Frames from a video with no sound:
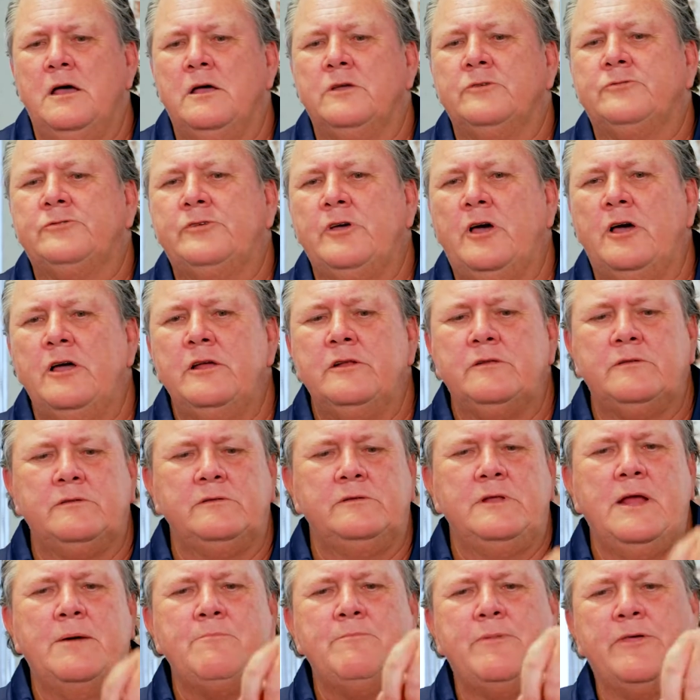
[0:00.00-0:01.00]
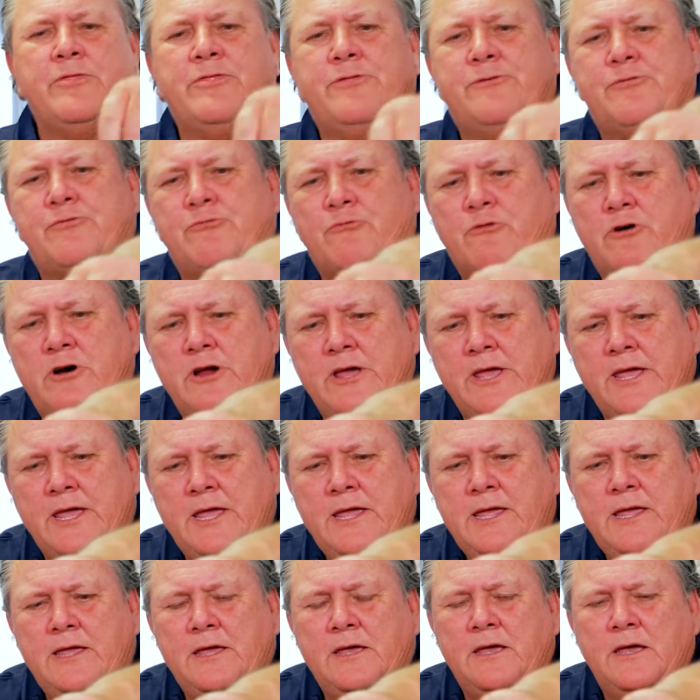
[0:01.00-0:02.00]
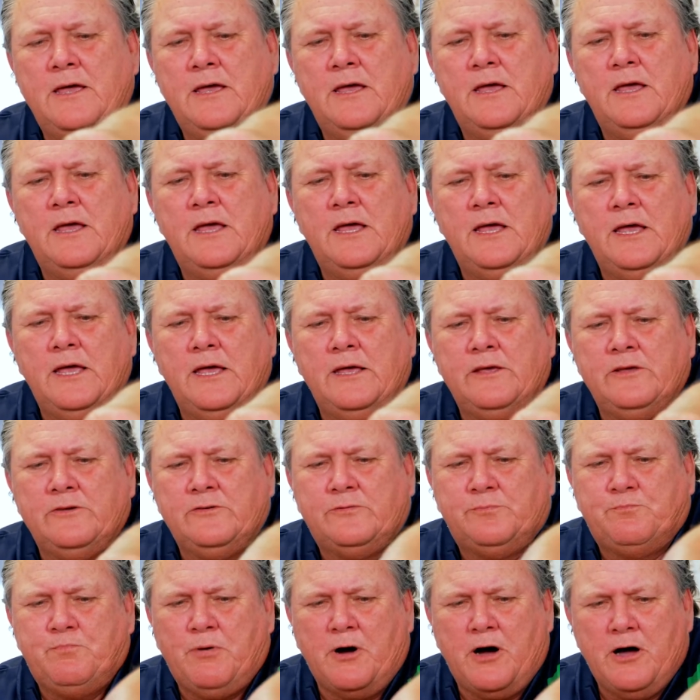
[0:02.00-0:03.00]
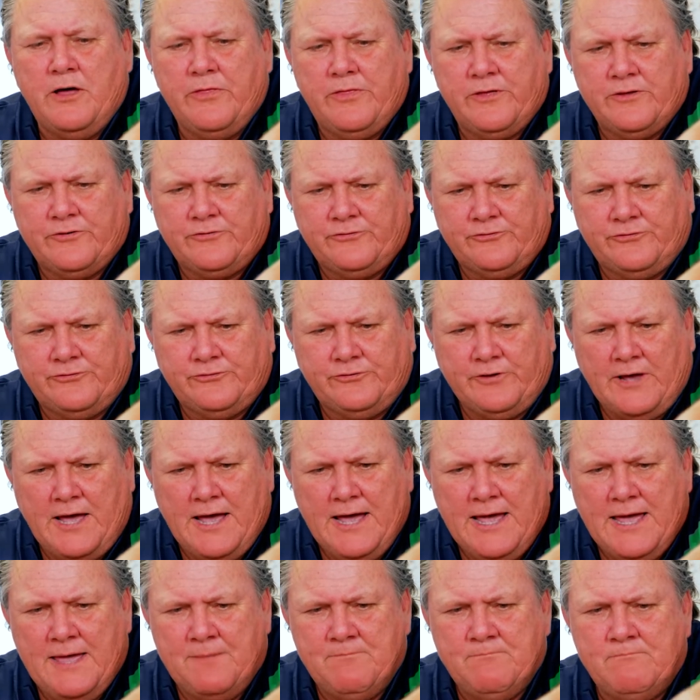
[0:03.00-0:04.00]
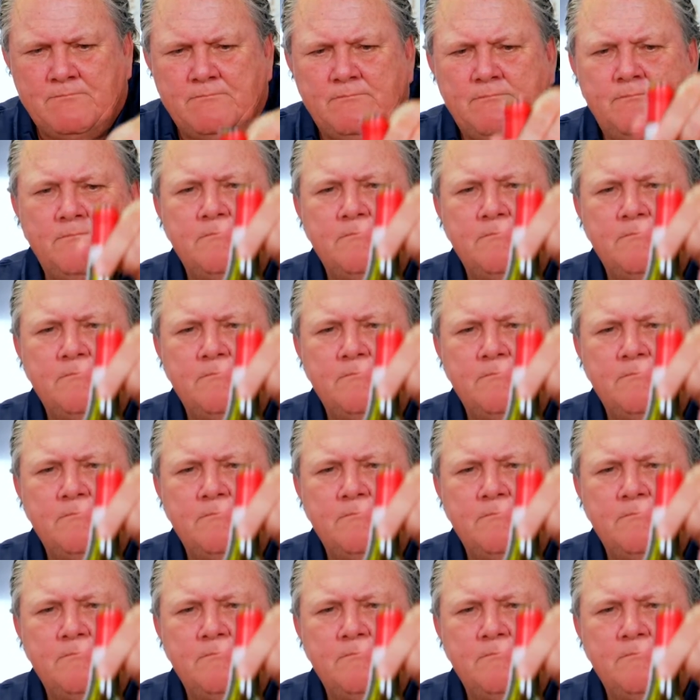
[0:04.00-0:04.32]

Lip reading: So number 3 is by the same